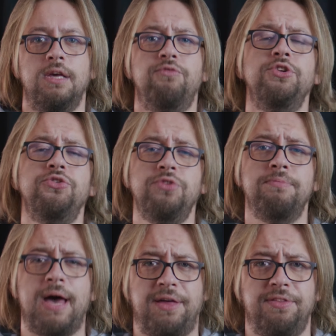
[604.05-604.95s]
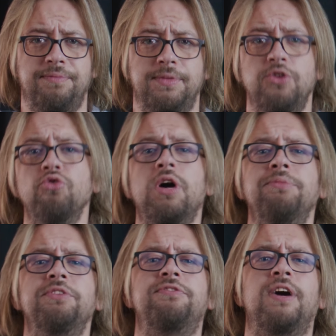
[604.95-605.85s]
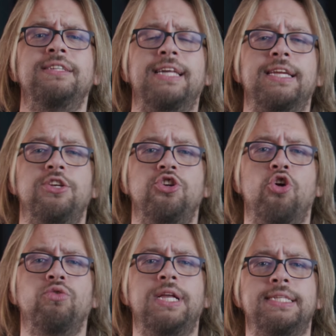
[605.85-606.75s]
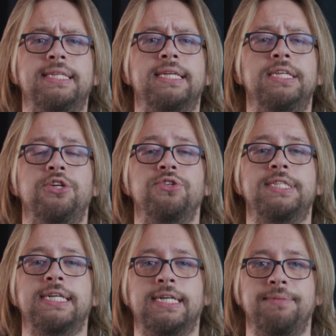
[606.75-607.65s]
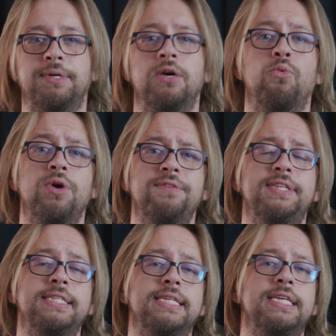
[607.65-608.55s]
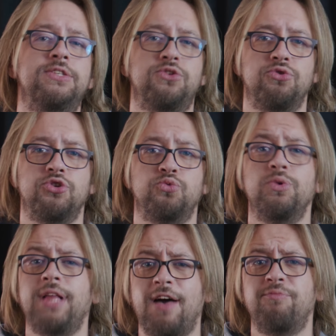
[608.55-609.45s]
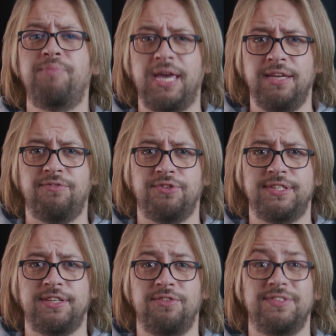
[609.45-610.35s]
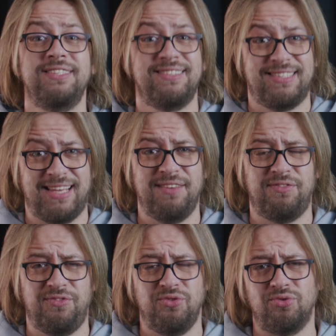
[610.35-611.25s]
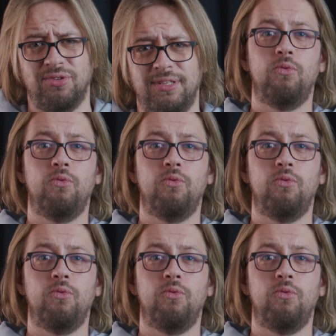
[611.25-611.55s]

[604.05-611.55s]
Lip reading: If we do the math, you'll come to find that in no less than a year's time, one of these e-scooters will have paid for itself and saved fuel.